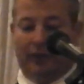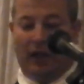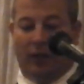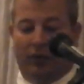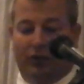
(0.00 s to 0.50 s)

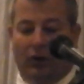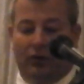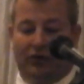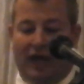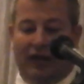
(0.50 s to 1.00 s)
It was so
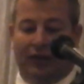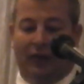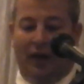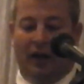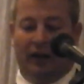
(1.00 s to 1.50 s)

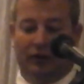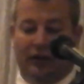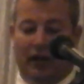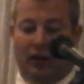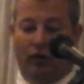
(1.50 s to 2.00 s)
satisfying to
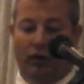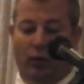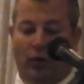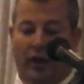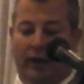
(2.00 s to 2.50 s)
not only
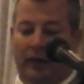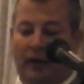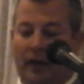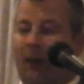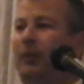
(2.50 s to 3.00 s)
win,
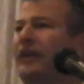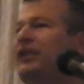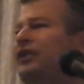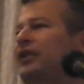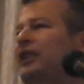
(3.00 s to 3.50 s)
but
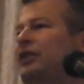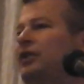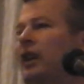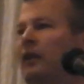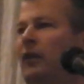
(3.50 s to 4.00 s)
to see
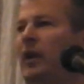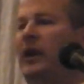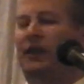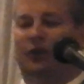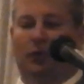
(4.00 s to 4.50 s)
just how far
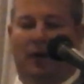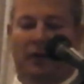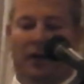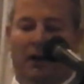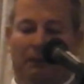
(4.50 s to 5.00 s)
these two have
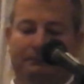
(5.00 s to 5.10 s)
come.